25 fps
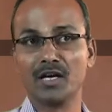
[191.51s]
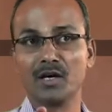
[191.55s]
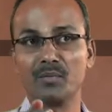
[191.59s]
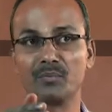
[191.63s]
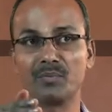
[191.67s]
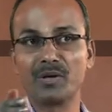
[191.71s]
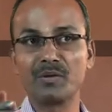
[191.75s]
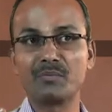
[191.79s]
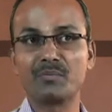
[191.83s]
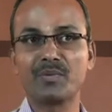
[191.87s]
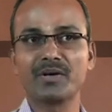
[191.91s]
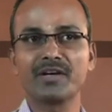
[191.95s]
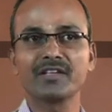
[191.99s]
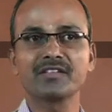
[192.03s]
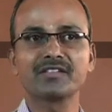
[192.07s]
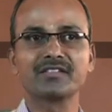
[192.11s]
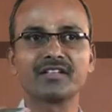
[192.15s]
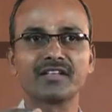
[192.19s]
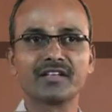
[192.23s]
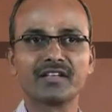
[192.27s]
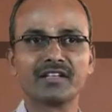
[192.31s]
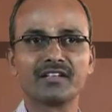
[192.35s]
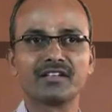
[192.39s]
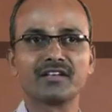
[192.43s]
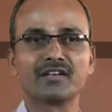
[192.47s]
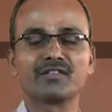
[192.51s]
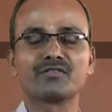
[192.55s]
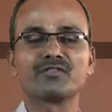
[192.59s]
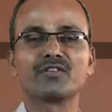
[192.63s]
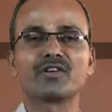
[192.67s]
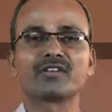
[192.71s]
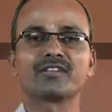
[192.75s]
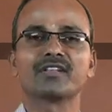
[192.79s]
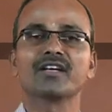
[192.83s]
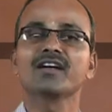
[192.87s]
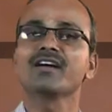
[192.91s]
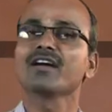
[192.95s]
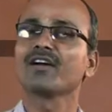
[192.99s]
prepares the reader for
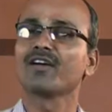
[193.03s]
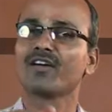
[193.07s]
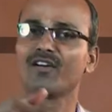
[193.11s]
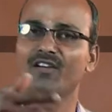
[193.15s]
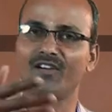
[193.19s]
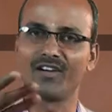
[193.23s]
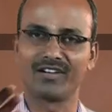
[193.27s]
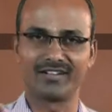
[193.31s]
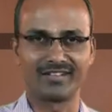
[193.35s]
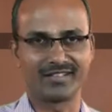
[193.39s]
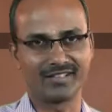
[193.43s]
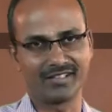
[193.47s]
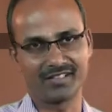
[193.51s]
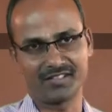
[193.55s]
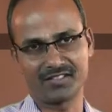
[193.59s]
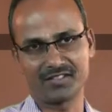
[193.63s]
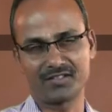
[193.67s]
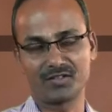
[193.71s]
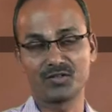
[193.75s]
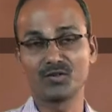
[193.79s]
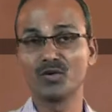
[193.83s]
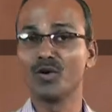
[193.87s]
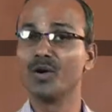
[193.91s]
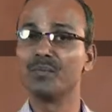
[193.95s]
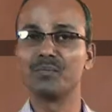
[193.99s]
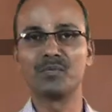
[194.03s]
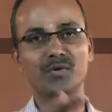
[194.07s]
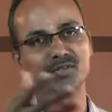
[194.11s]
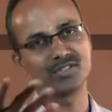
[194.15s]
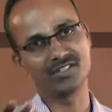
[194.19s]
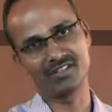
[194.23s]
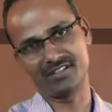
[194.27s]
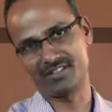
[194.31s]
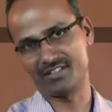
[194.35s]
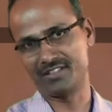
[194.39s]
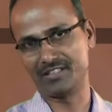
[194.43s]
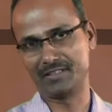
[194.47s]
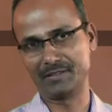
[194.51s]
the contrast,
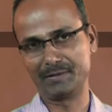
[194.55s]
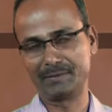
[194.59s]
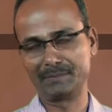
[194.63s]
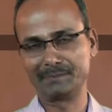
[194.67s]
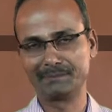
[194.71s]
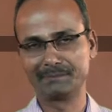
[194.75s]
opposite thing.